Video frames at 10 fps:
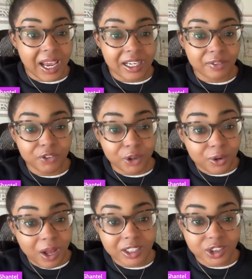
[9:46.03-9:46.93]
And if you're
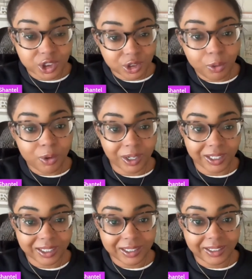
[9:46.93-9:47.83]
not sure
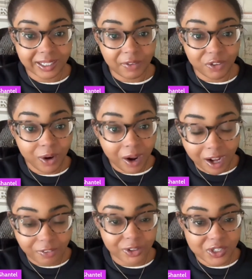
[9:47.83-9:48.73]
if your
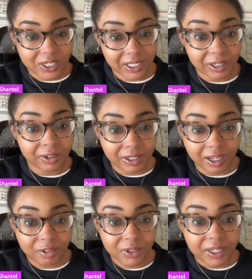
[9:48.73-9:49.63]
offer is clear
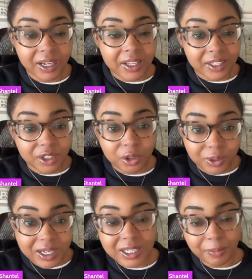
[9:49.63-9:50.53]
enough, then you
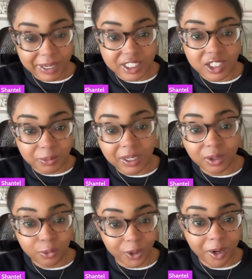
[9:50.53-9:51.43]
need to message me
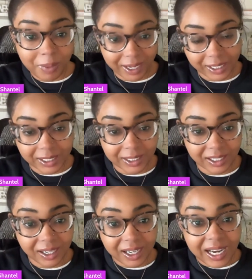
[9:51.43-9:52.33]
the word magnetic
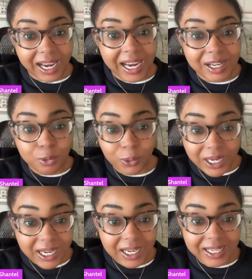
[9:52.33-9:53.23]
and
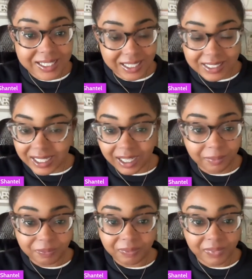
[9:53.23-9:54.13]
we can sit down.